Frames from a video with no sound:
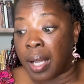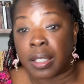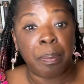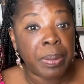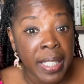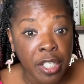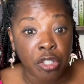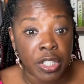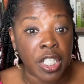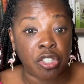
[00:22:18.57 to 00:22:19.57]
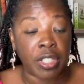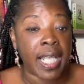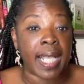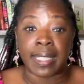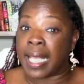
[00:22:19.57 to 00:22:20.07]
completing your teacher
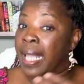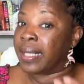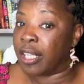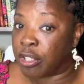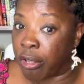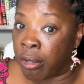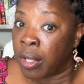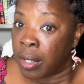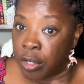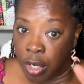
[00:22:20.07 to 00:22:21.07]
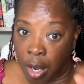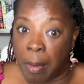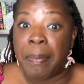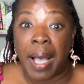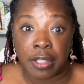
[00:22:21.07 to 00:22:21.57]
task. I'm
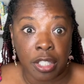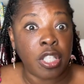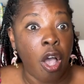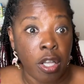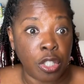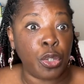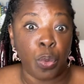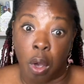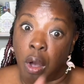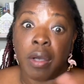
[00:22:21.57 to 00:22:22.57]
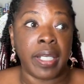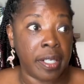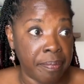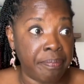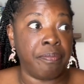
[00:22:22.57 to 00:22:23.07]
about to talk to you all
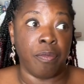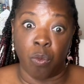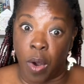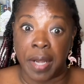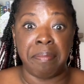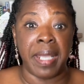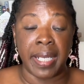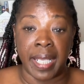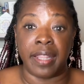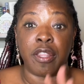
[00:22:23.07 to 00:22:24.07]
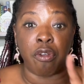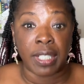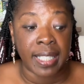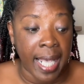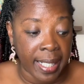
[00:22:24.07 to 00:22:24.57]
in 1 minute and 30
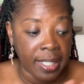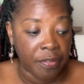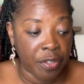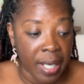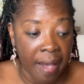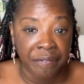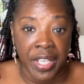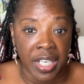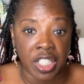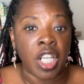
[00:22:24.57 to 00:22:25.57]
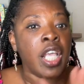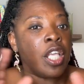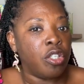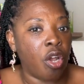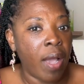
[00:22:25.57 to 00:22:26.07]
seconds. If you're not finished,
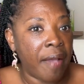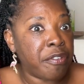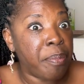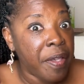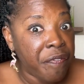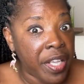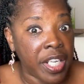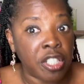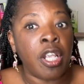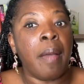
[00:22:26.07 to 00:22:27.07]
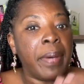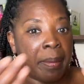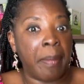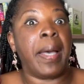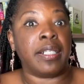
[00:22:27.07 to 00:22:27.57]
you don't have to be finished, but
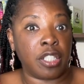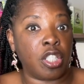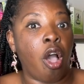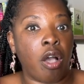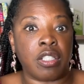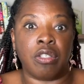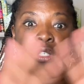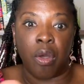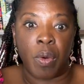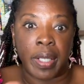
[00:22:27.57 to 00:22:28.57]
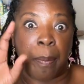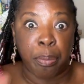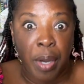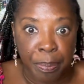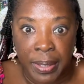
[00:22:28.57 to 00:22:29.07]
I'm about to talk. So you don't want to
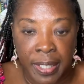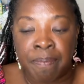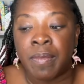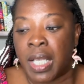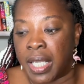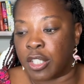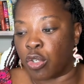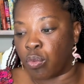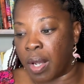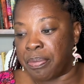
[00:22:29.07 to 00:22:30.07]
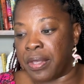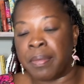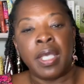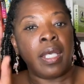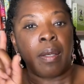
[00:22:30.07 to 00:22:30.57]
abruptly interrupt
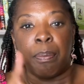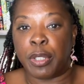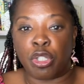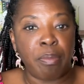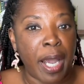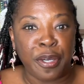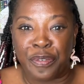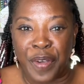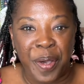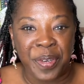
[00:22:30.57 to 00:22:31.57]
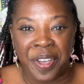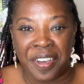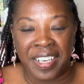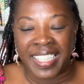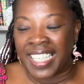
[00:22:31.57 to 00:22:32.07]
them. Put your microphone
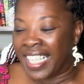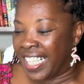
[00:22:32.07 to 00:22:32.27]
on,